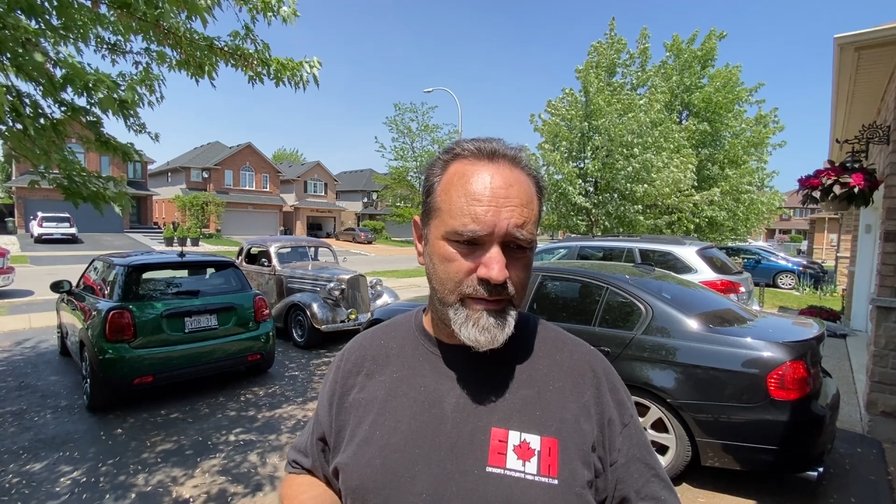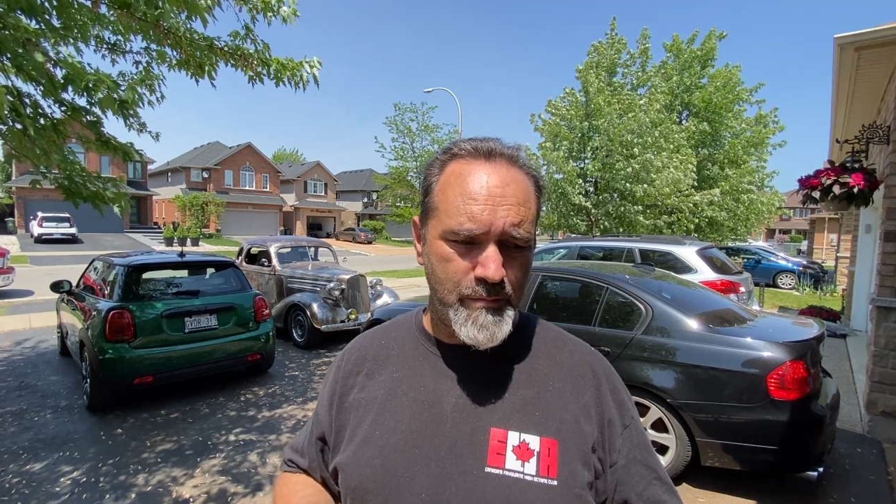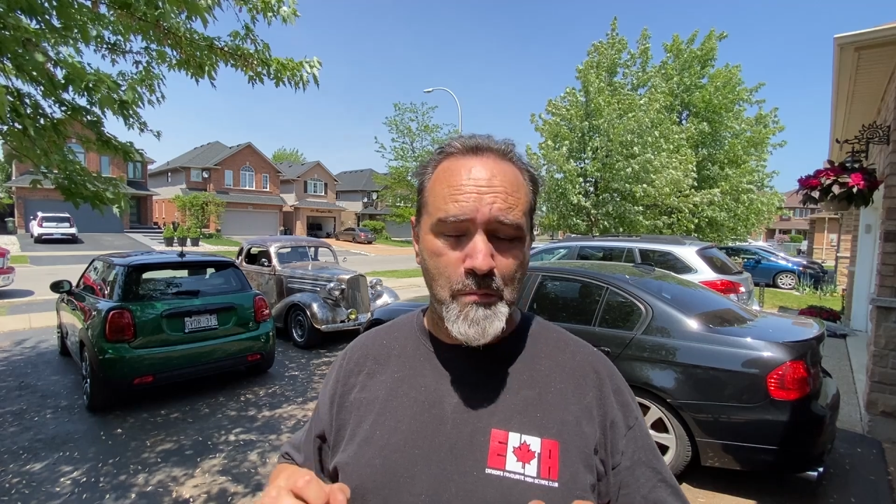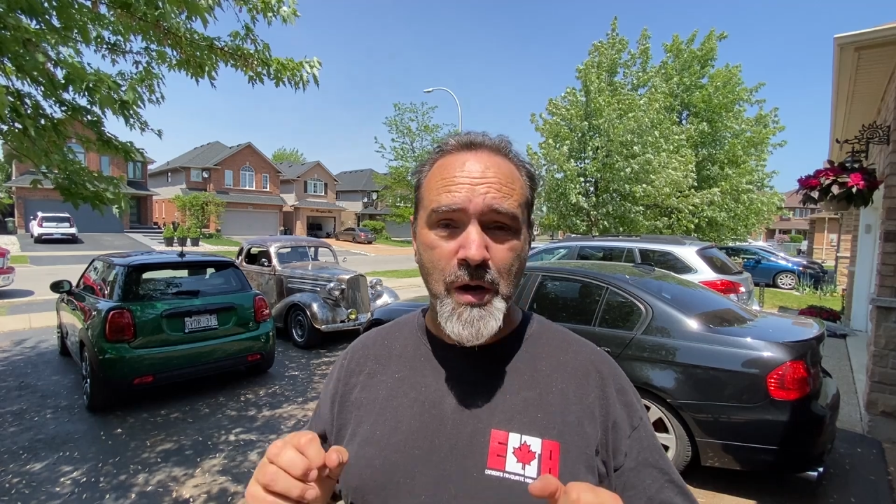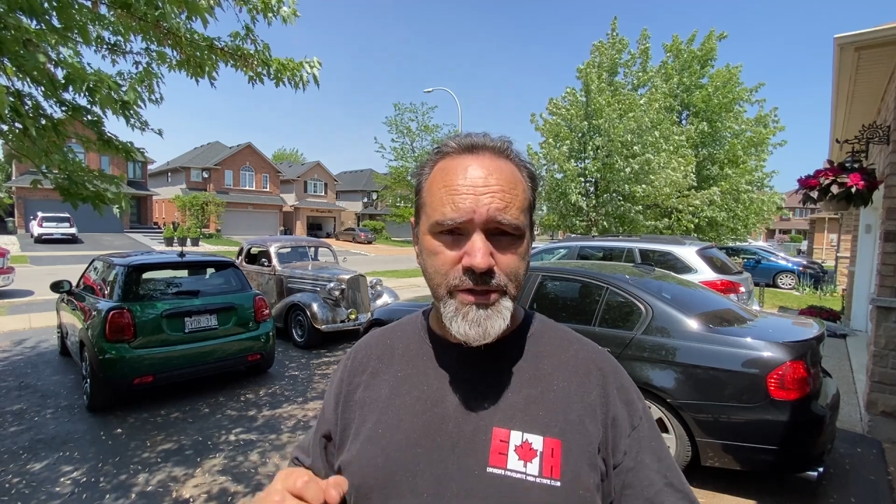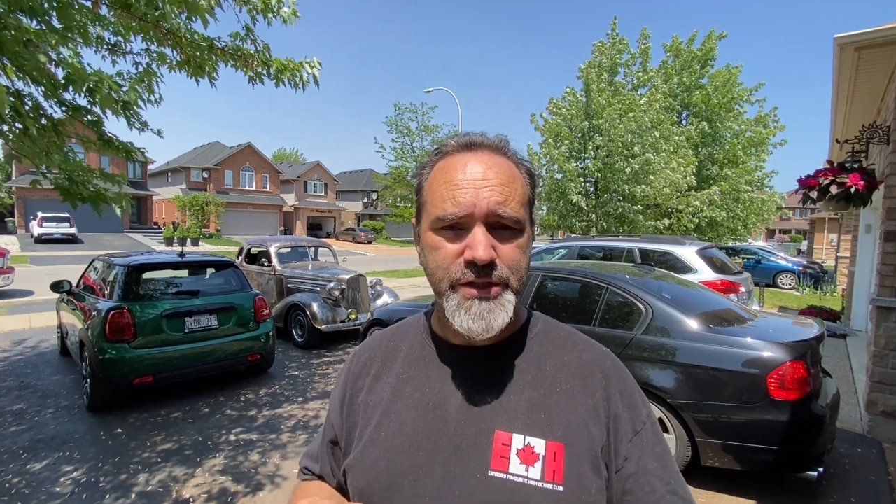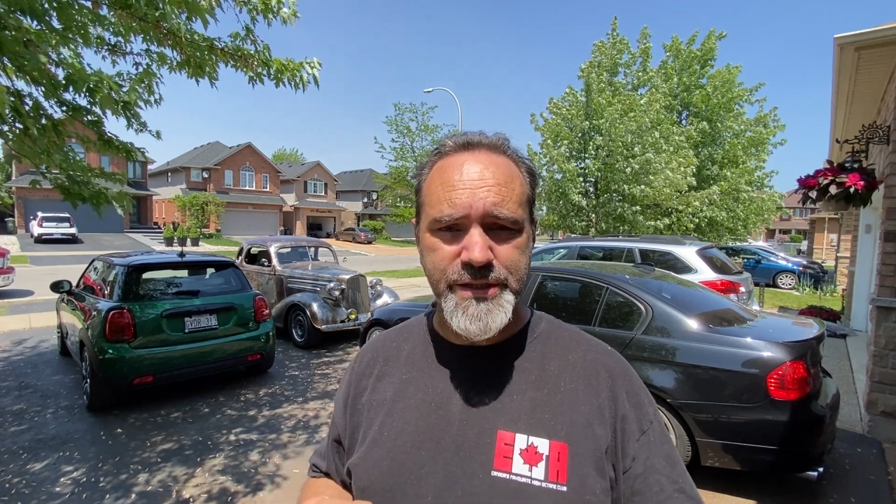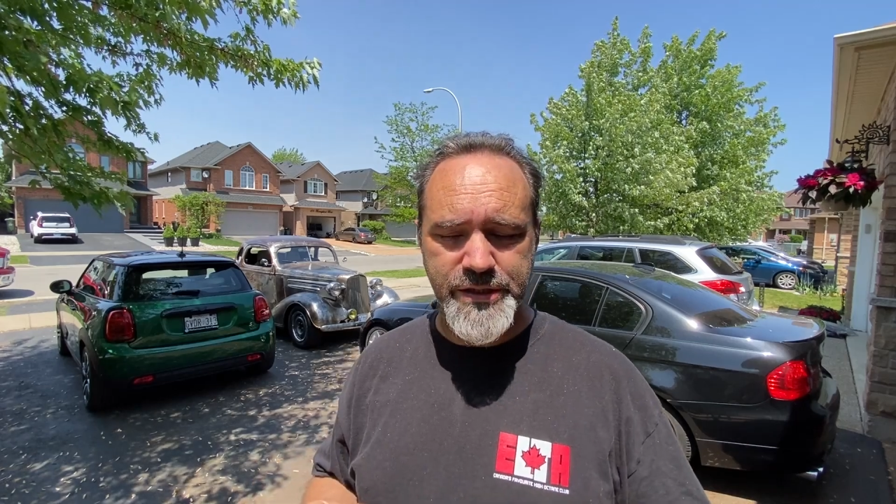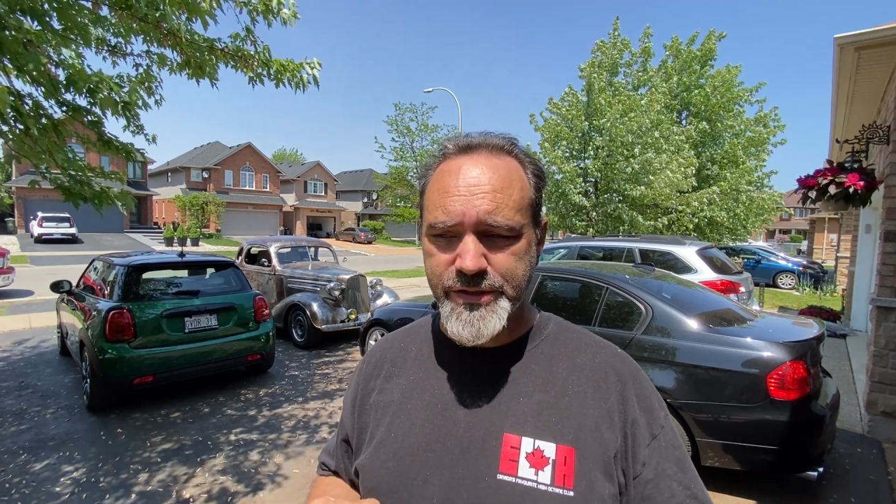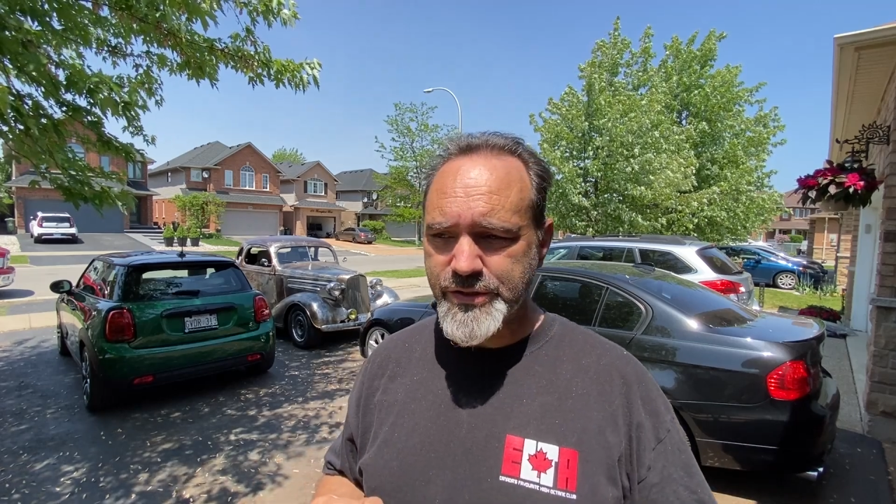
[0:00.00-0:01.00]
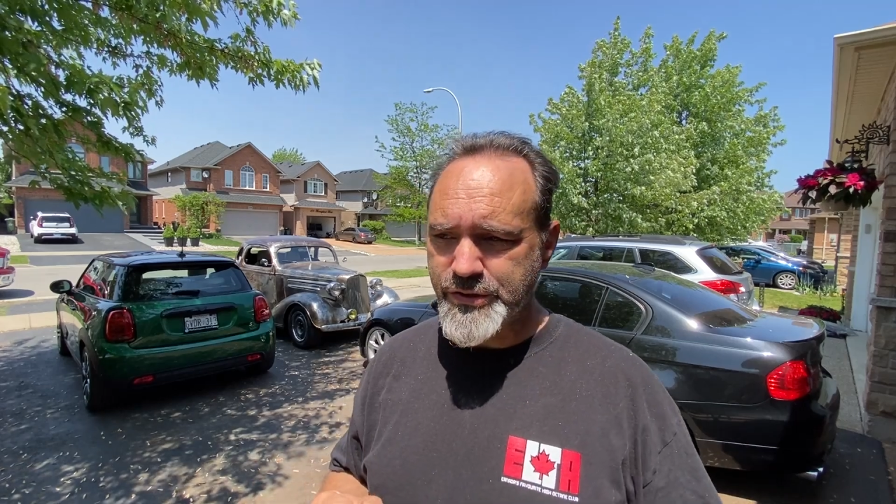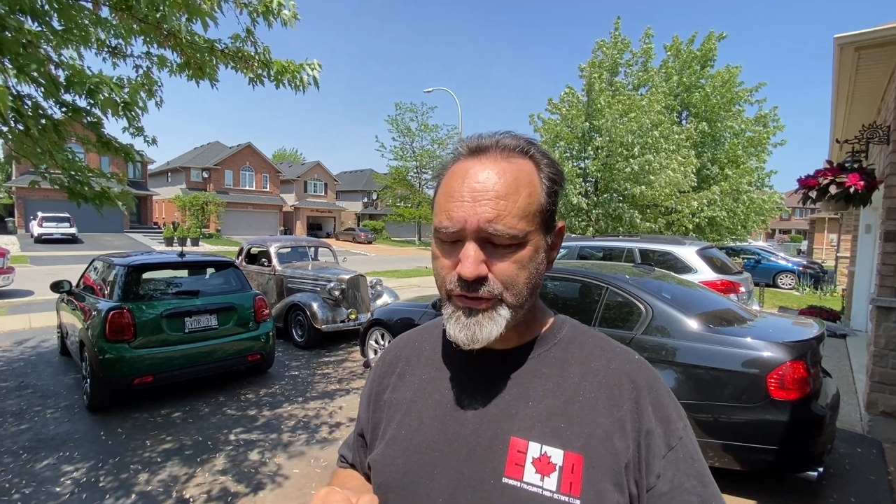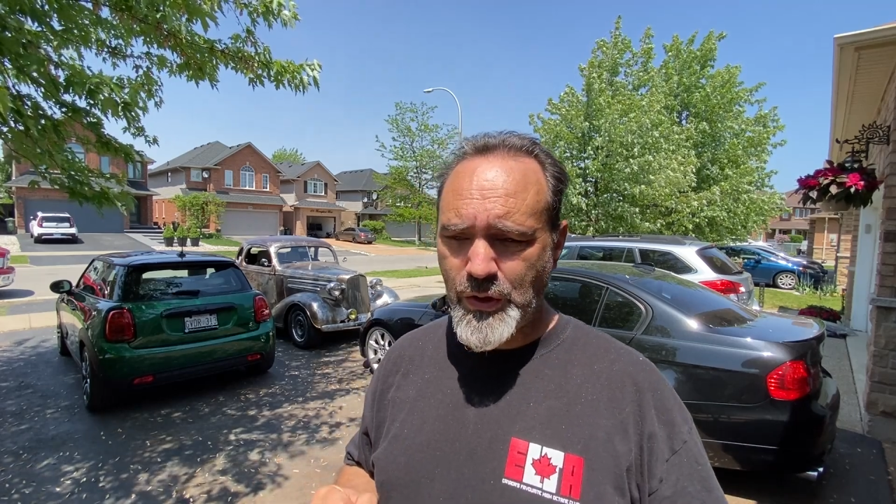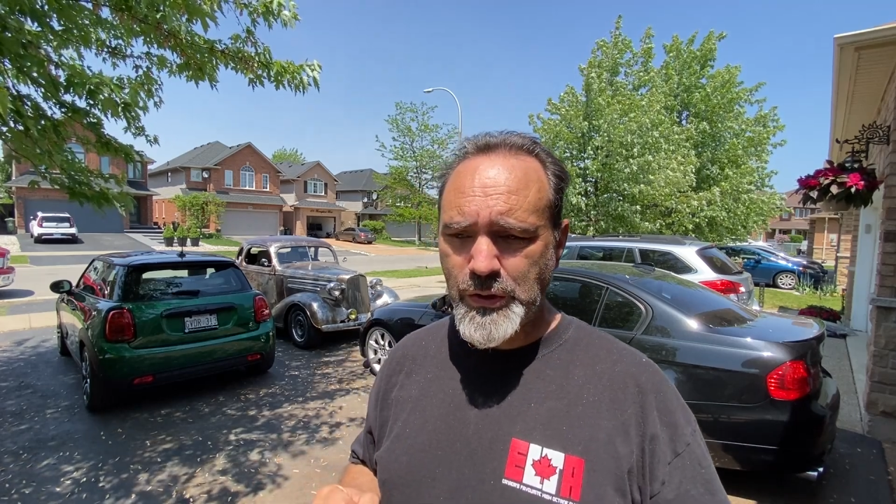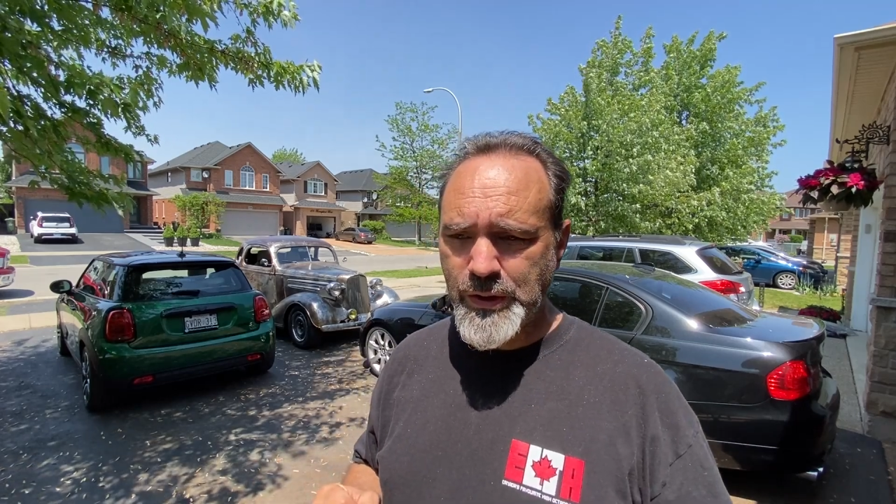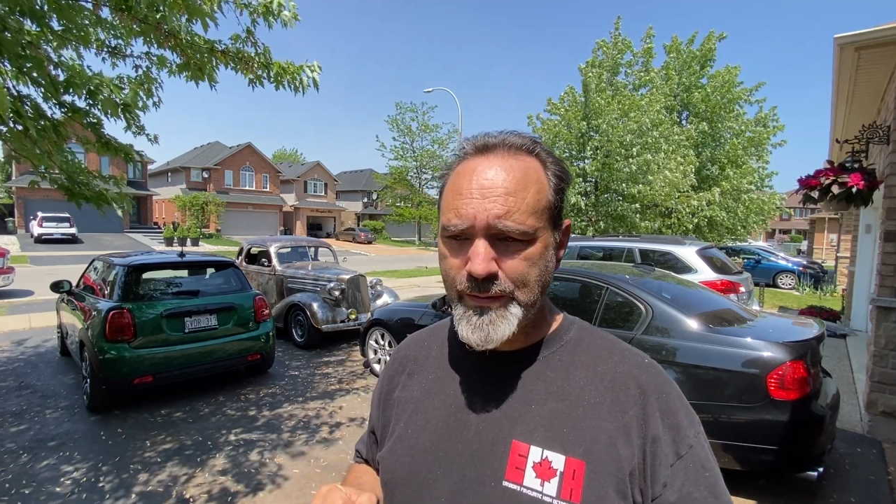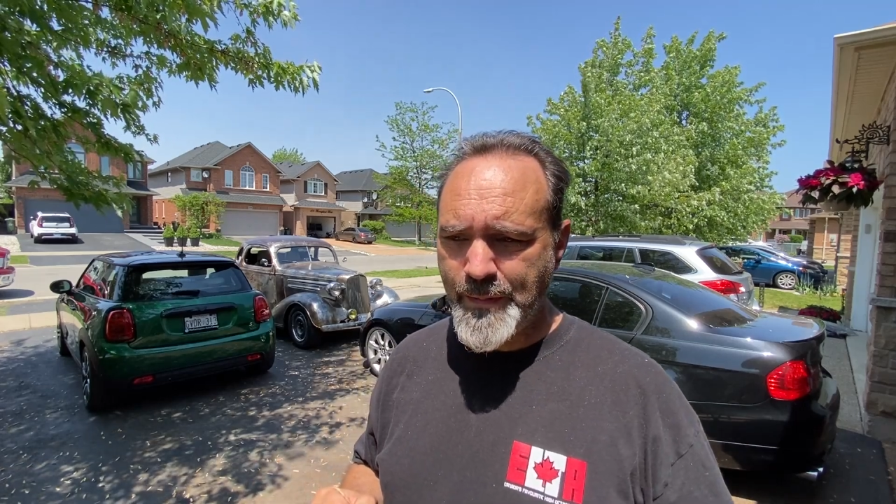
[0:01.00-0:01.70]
much easier to install